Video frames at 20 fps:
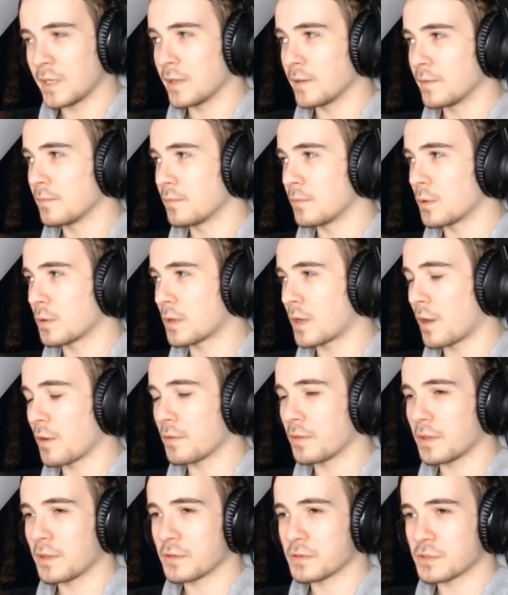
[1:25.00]
well,
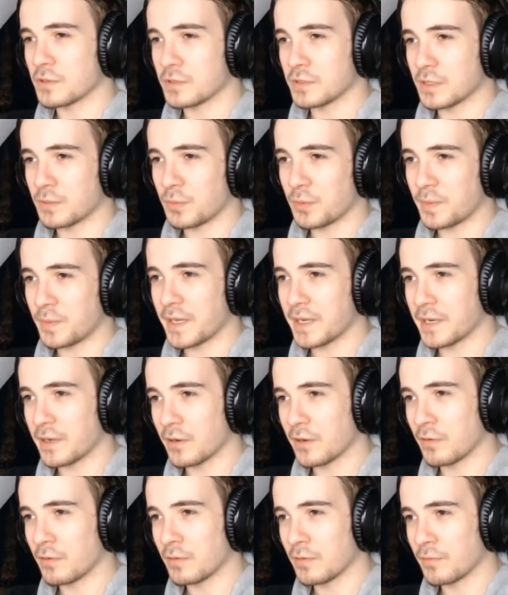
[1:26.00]
currently there's not double barrier
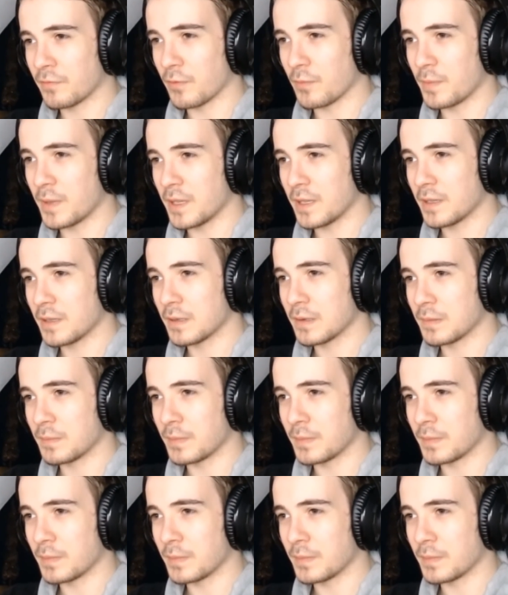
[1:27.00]
for me, but